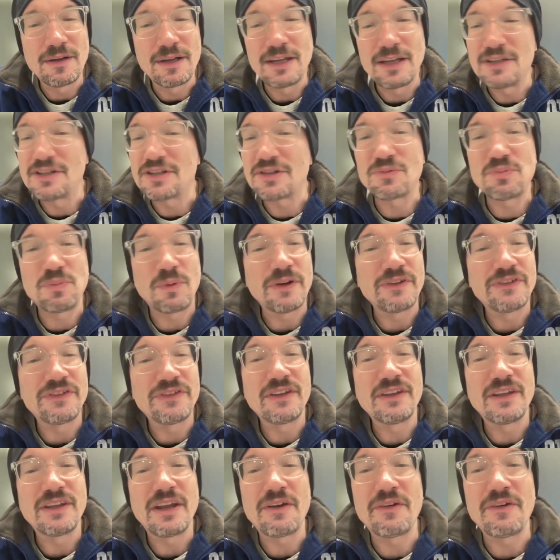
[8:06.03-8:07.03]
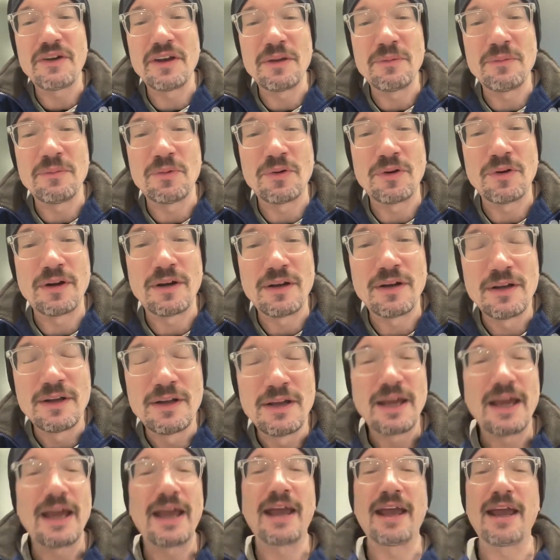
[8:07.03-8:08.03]
He just wasn't there anymore.
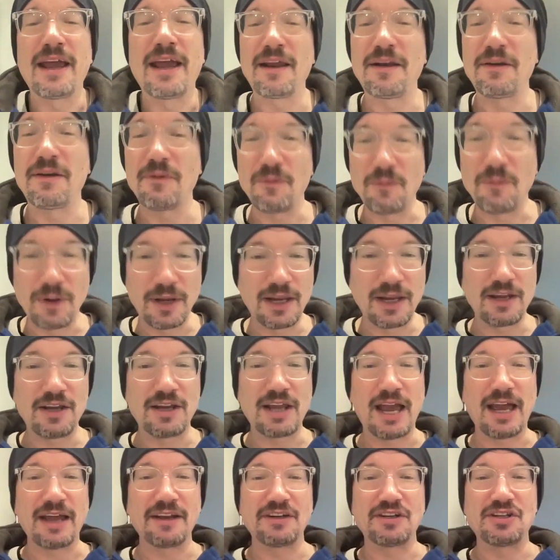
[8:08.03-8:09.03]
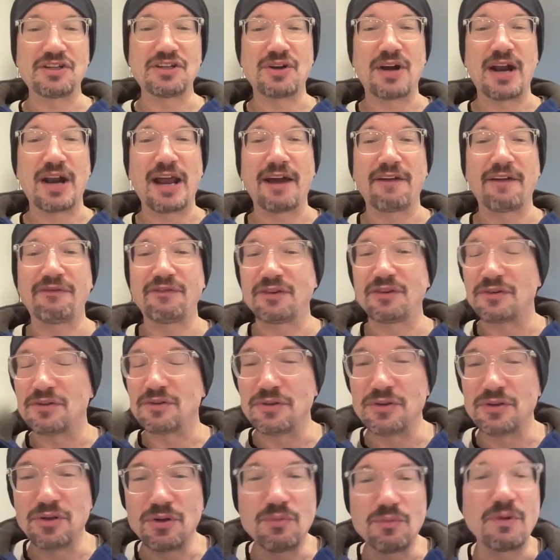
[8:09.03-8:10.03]
And we had to draft
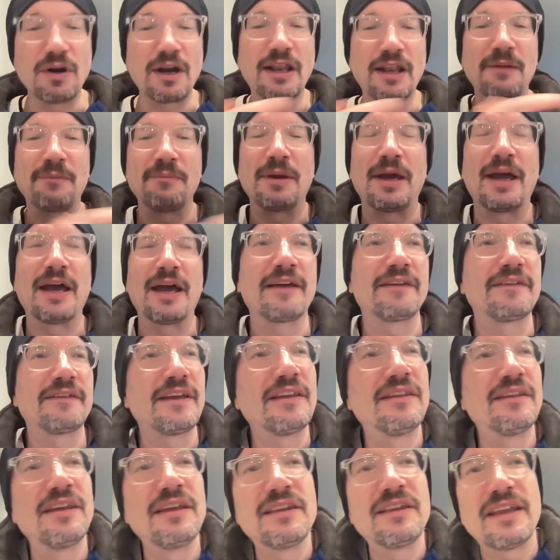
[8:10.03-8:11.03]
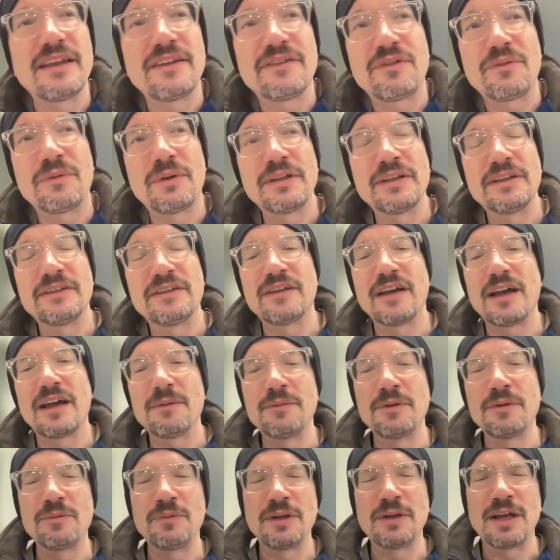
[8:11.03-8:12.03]
new running backs. I think that's around the
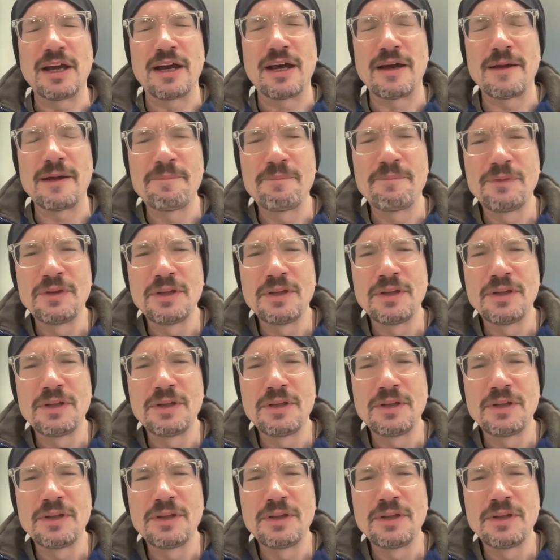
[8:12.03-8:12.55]
time that we got,